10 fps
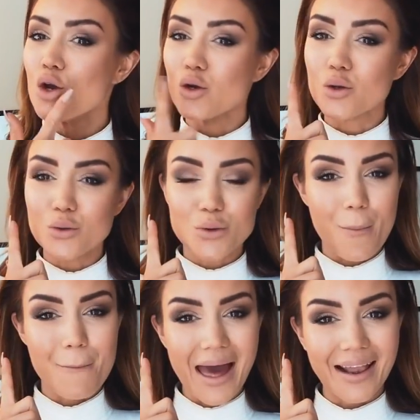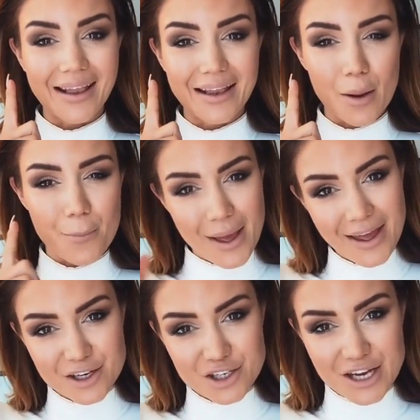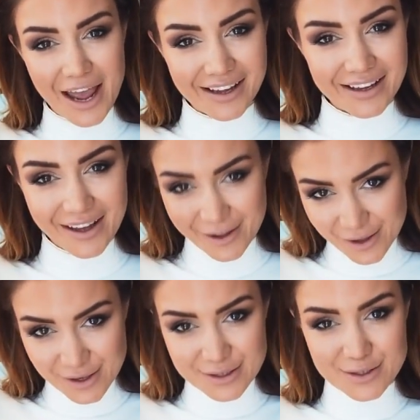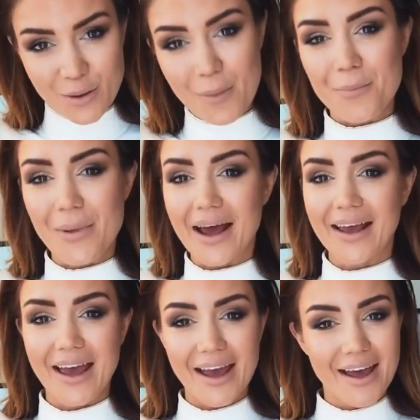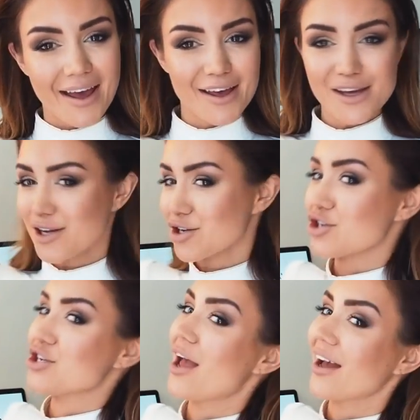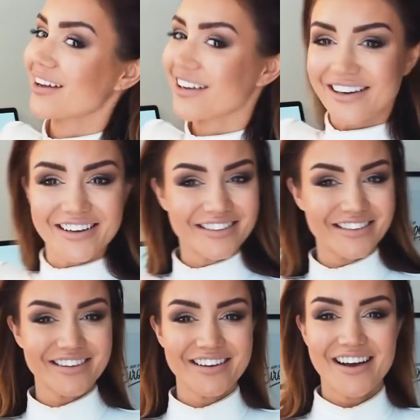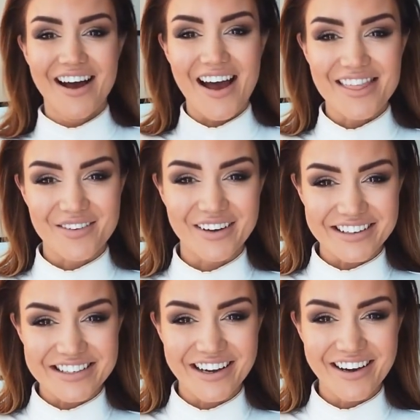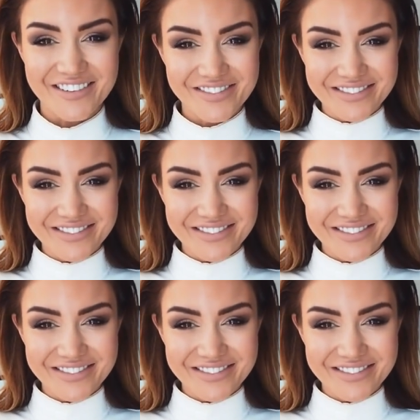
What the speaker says: Nude matte lip, check. Swept back hair, check. I think we're good to go.